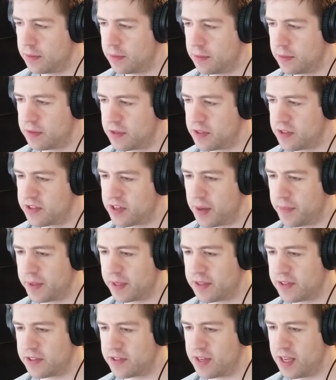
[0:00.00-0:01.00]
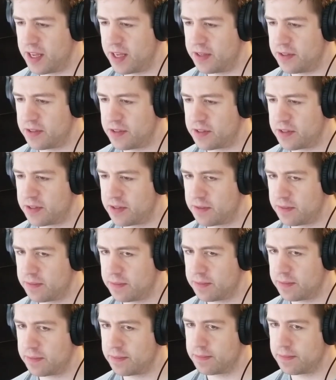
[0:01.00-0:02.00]
to some extent
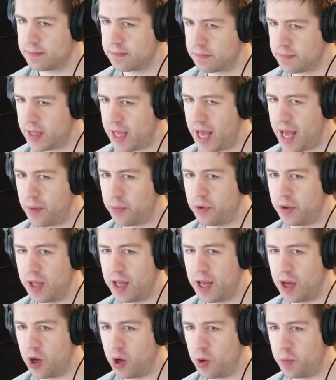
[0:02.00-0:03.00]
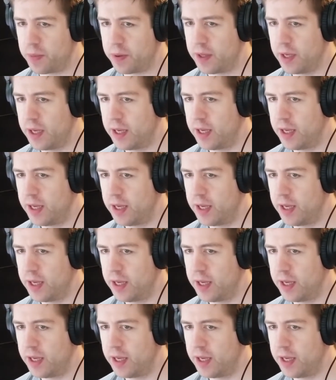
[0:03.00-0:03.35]
that will help.